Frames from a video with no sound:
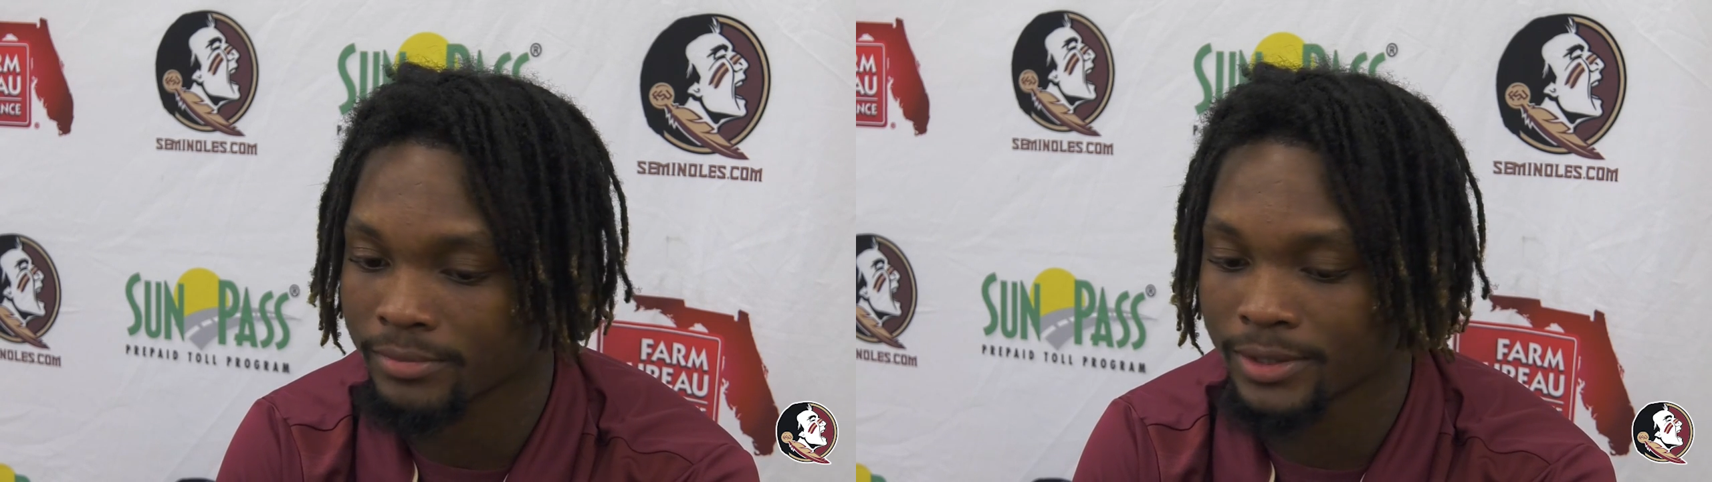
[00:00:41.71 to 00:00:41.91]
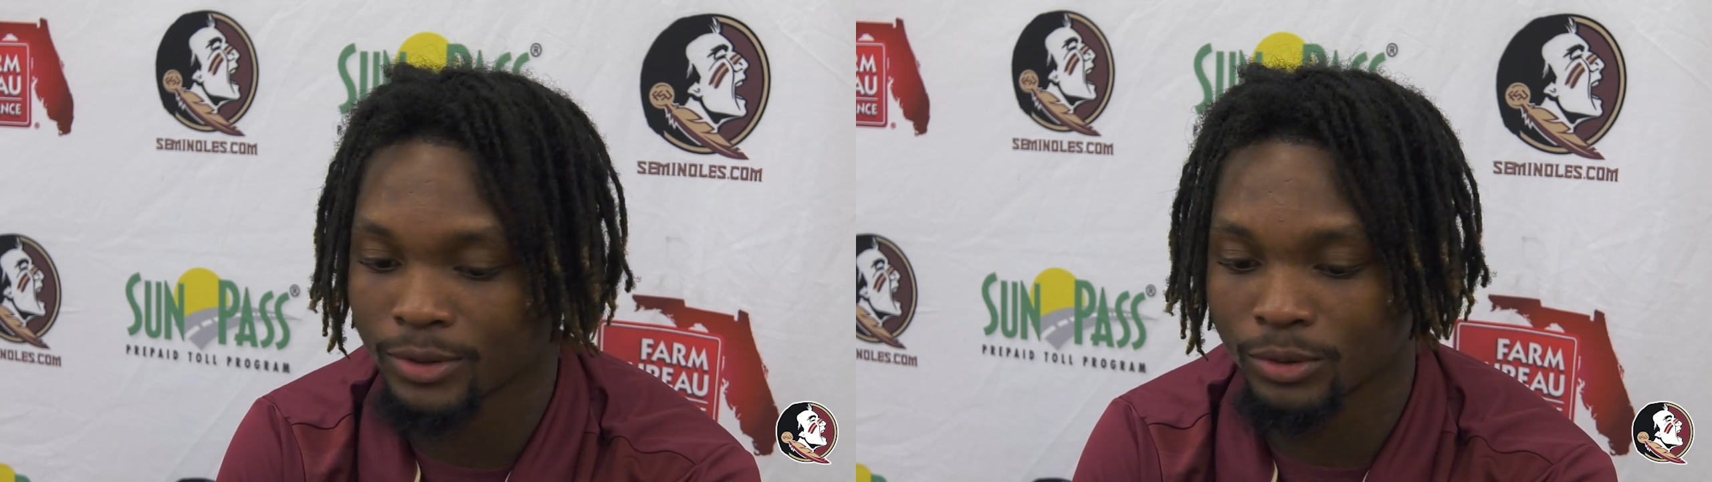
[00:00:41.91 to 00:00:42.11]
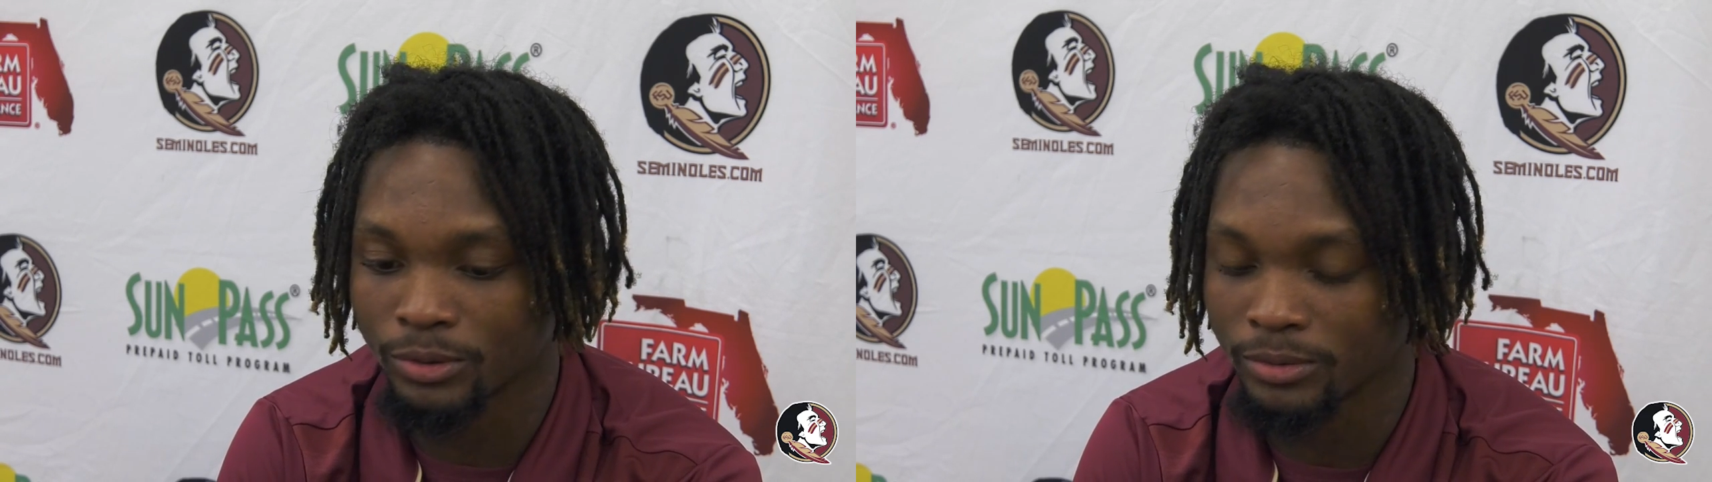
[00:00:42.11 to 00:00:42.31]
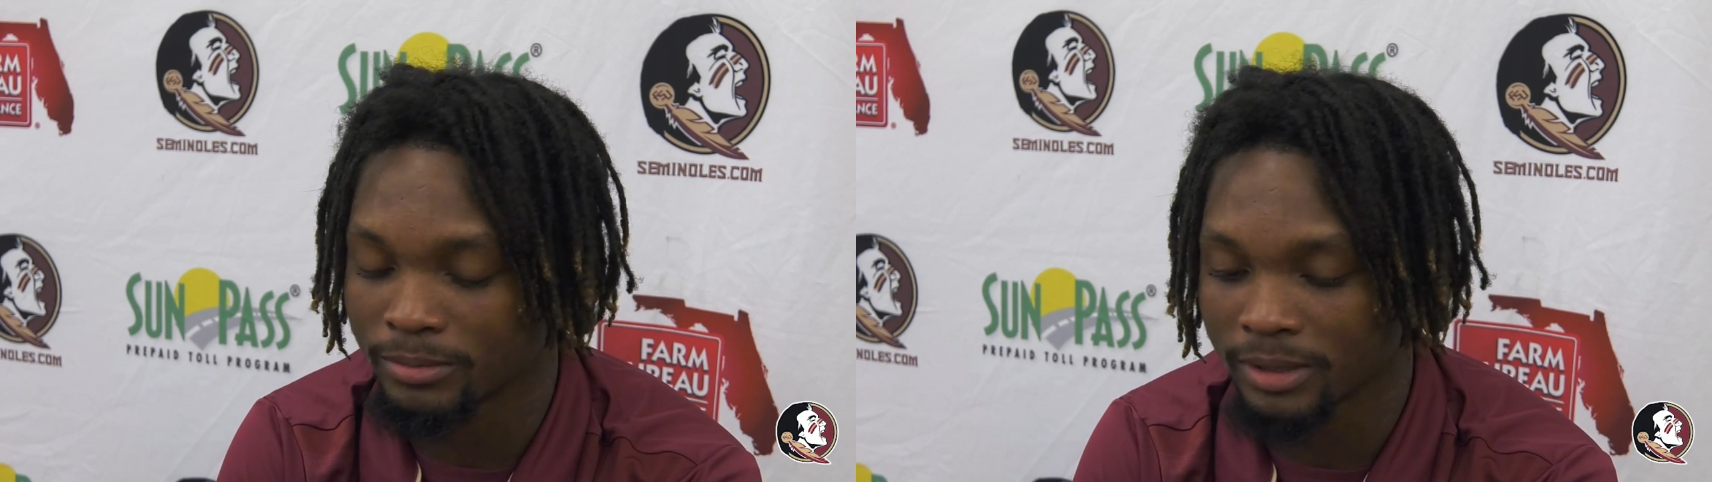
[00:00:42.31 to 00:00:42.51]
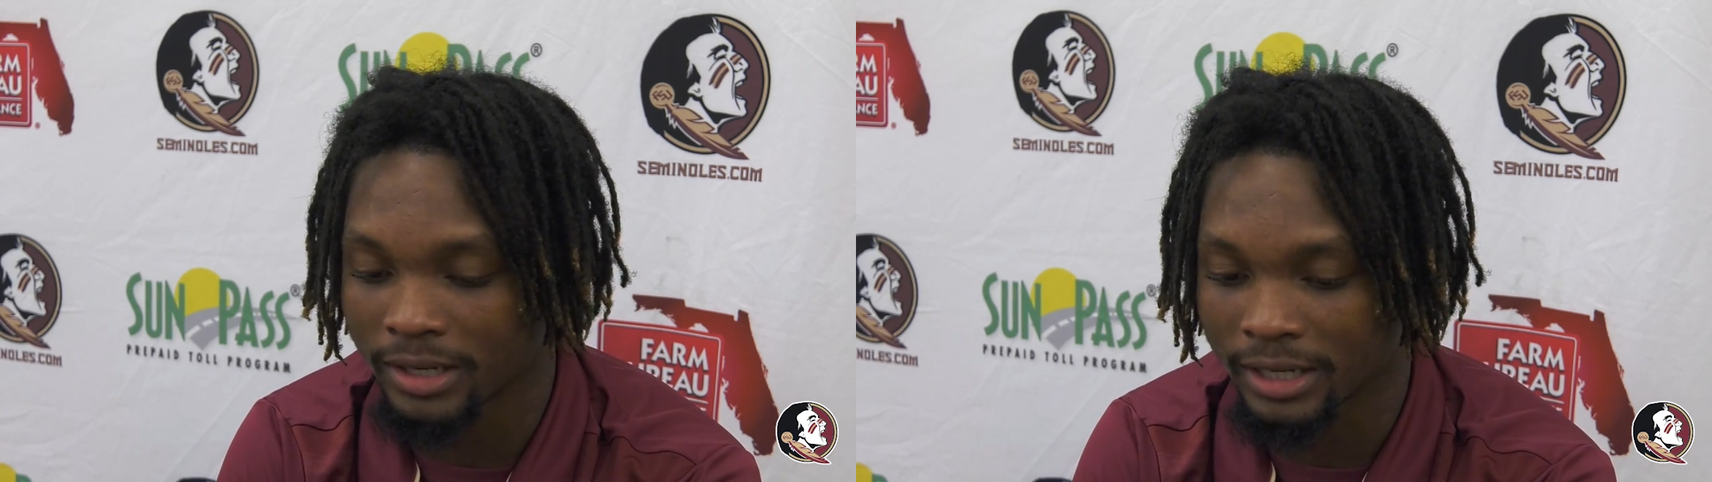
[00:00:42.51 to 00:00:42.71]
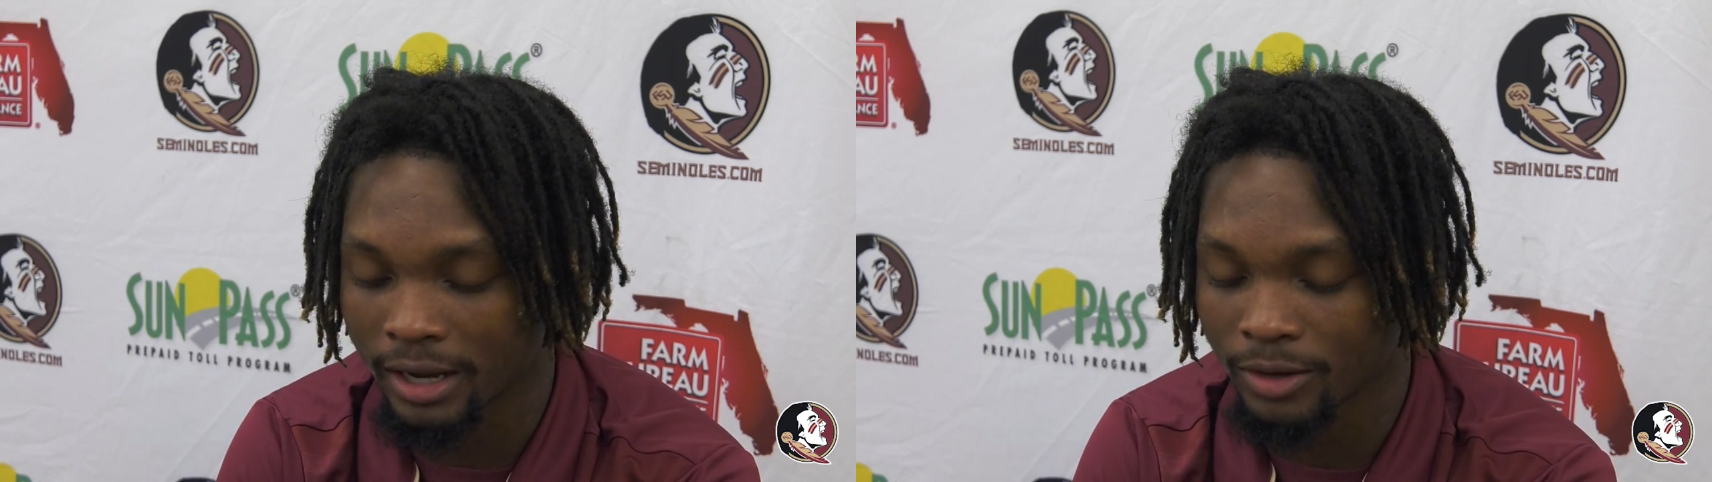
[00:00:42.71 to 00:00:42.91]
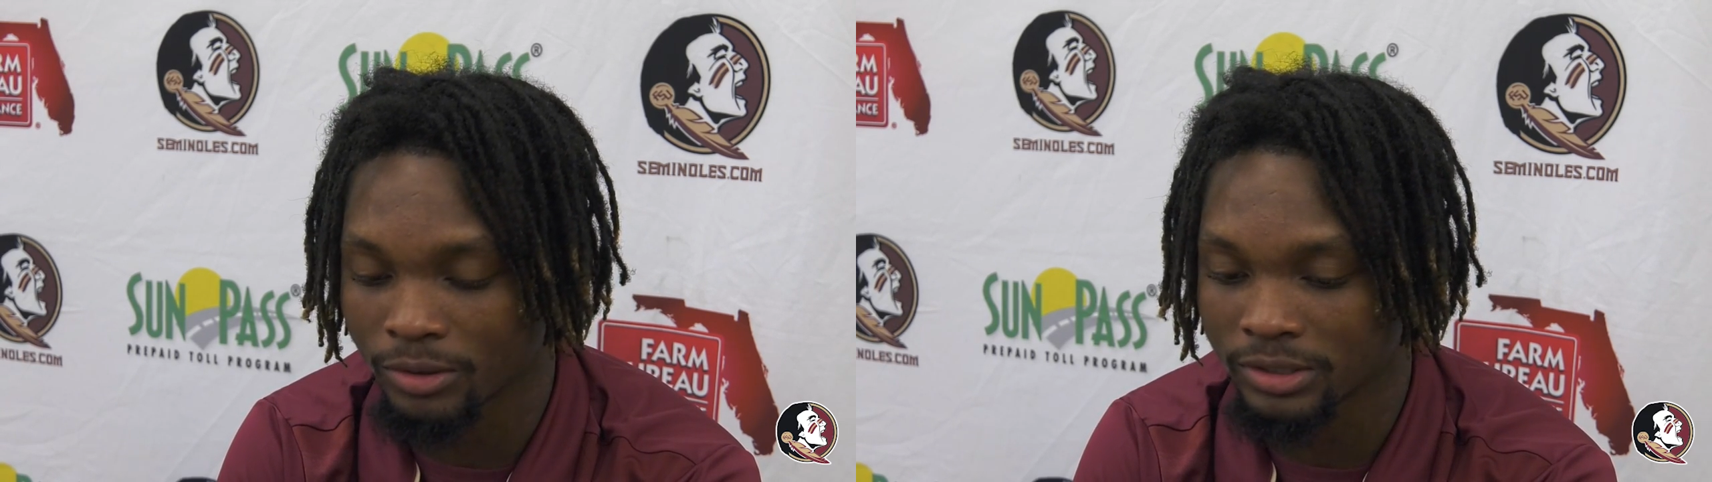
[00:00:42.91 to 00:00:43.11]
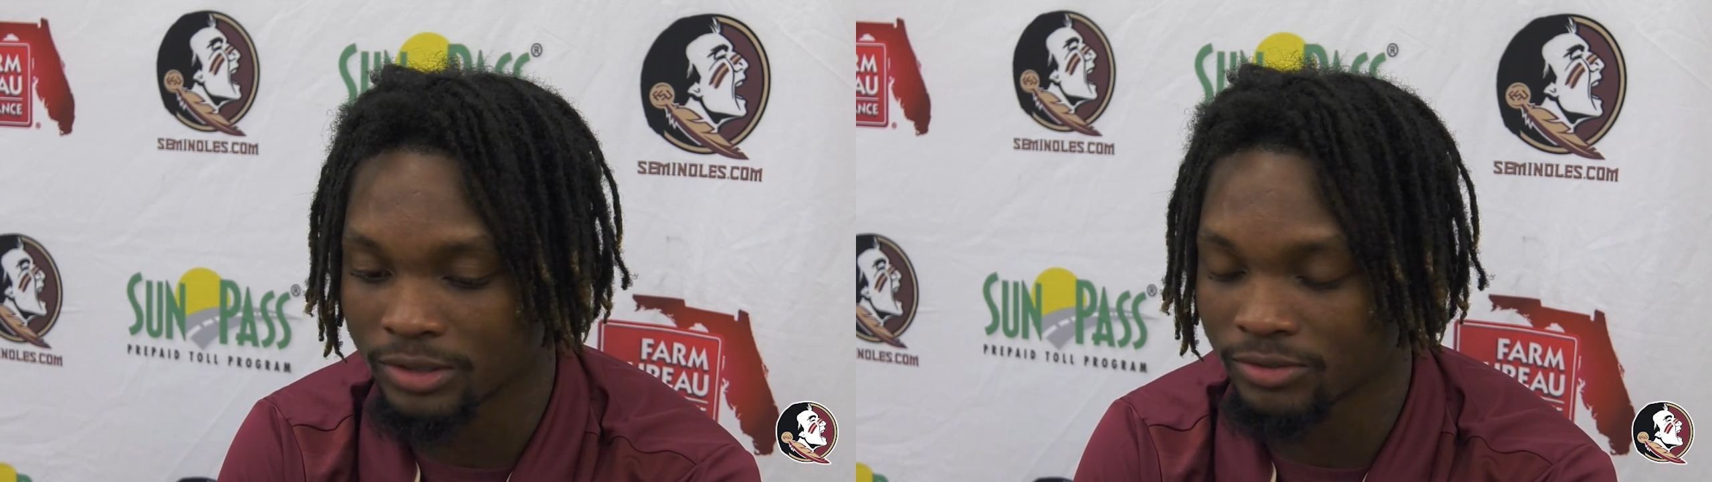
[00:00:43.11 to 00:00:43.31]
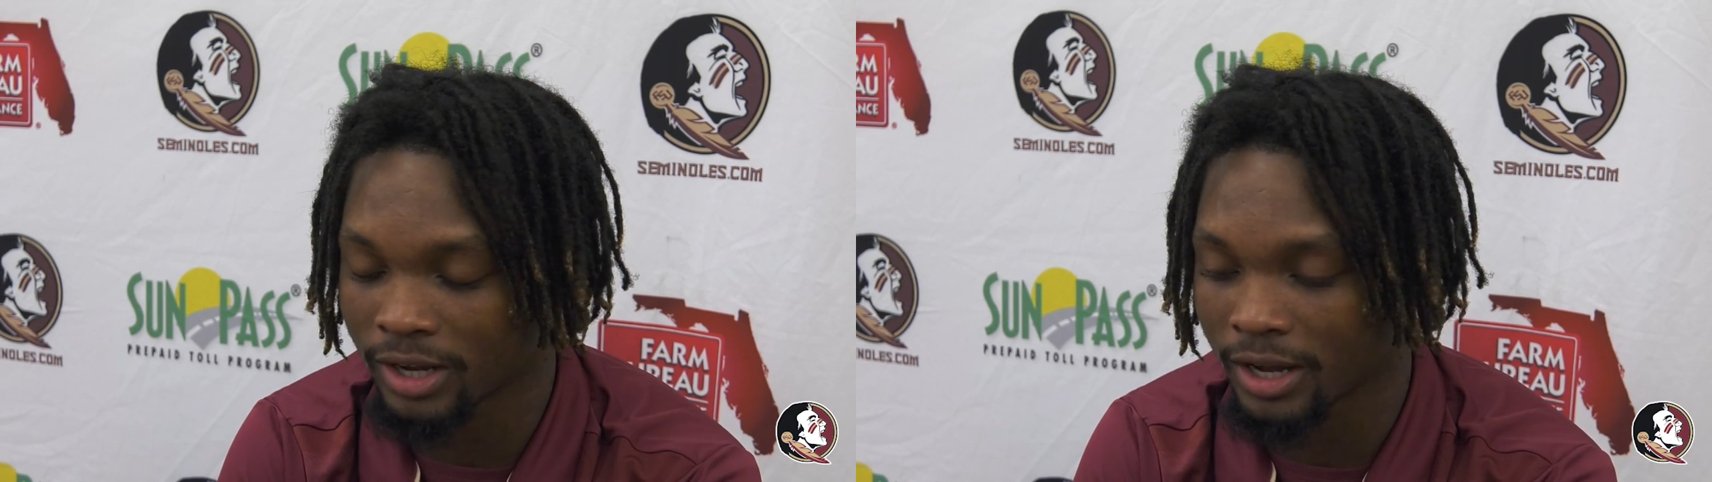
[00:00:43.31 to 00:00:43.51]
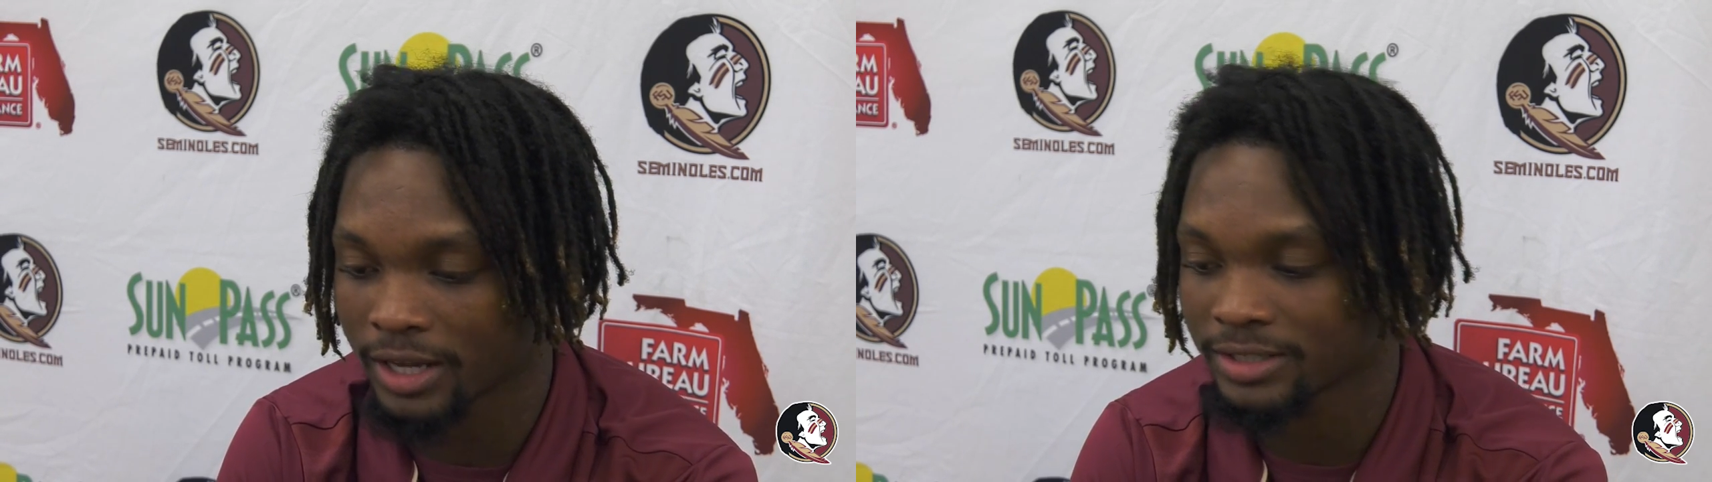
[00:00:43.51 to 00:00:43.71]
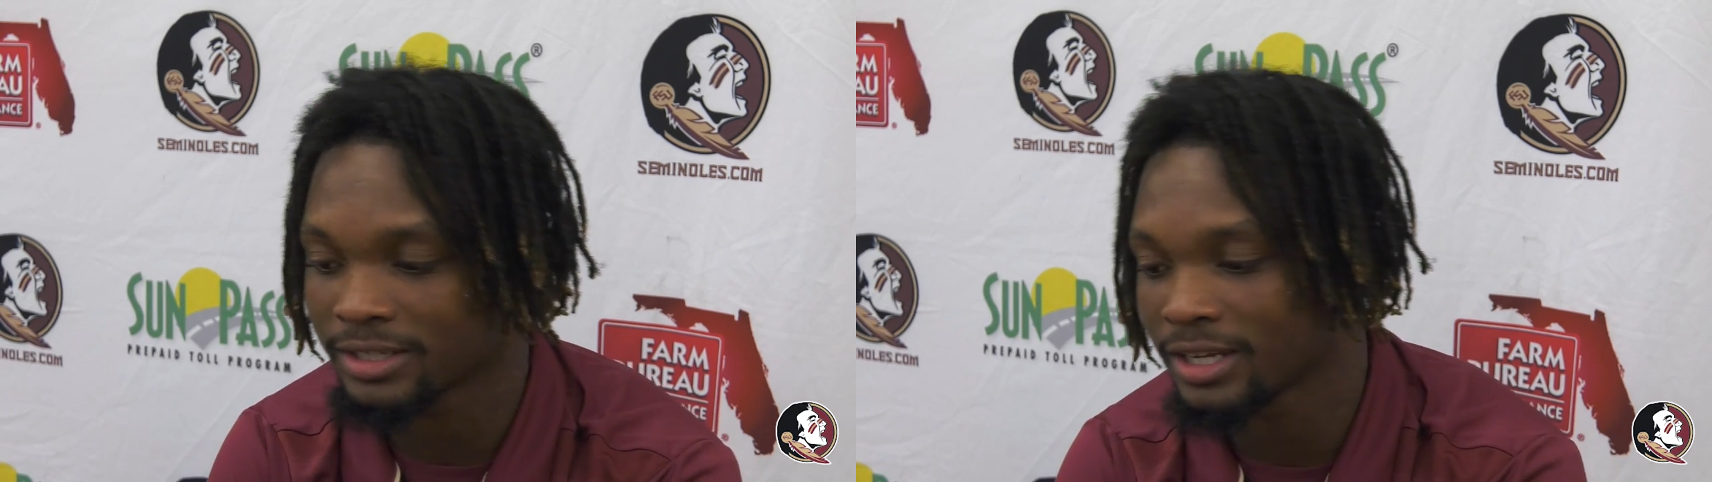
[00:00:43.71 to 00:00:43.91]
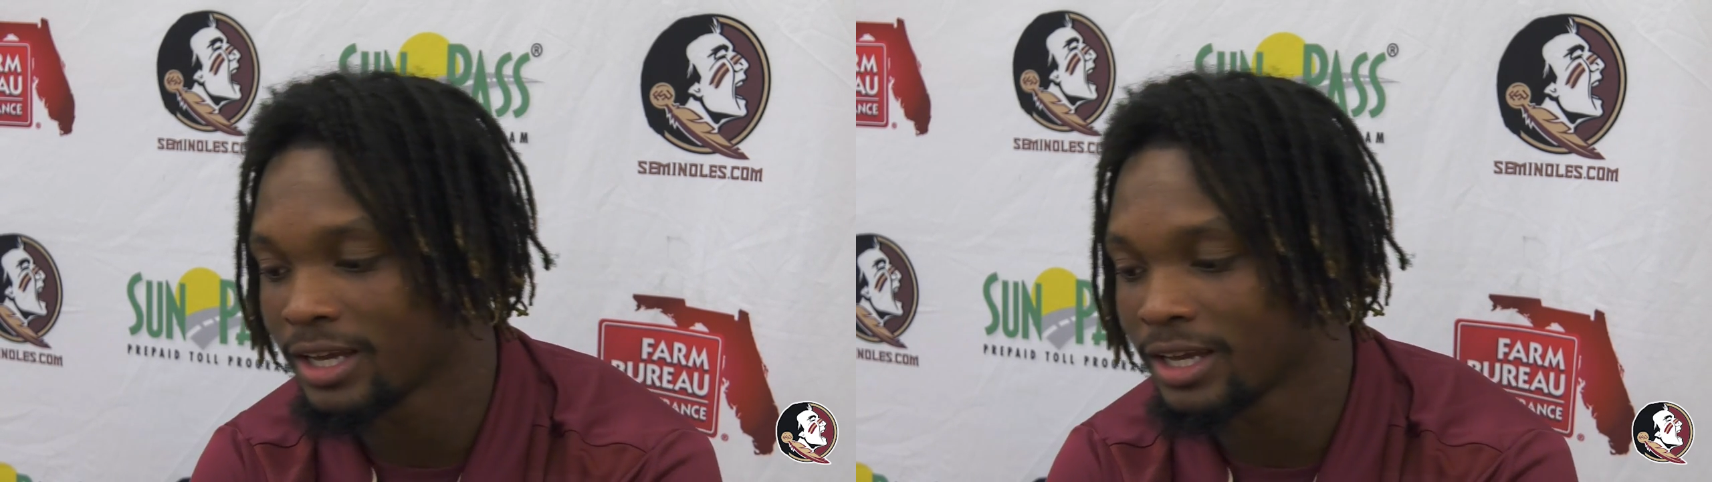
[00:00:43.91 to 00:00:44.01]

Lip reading: Two, man, that dude was so fast.